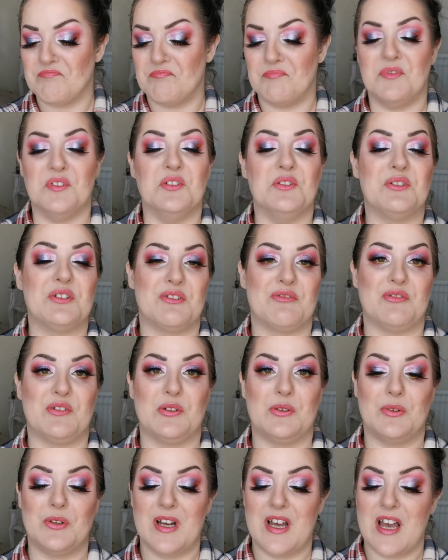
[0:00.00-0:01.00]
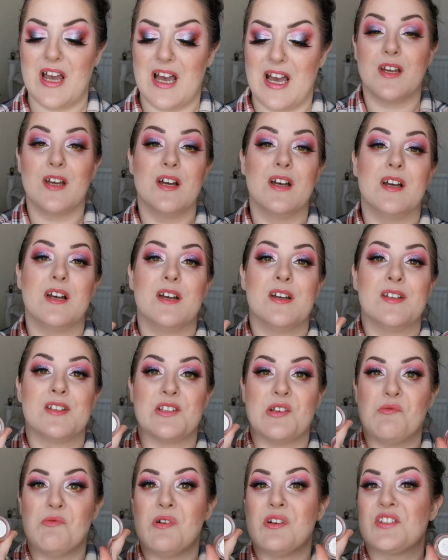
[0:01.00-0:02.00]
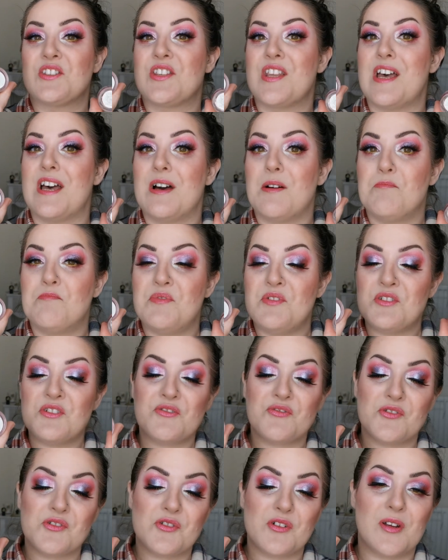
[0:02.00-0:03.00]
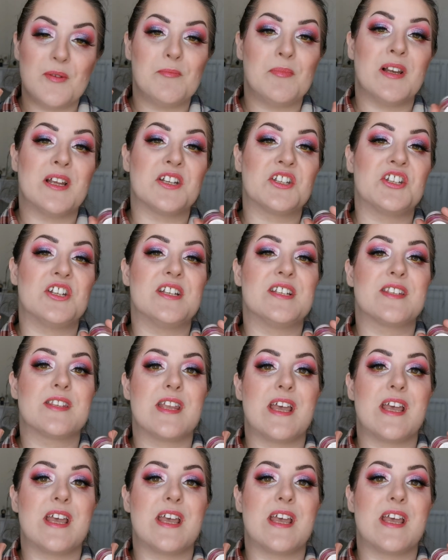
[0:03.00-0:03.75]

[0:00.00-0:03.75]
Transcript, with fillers: Beautiful. So whilst they are beautiful cream blushes,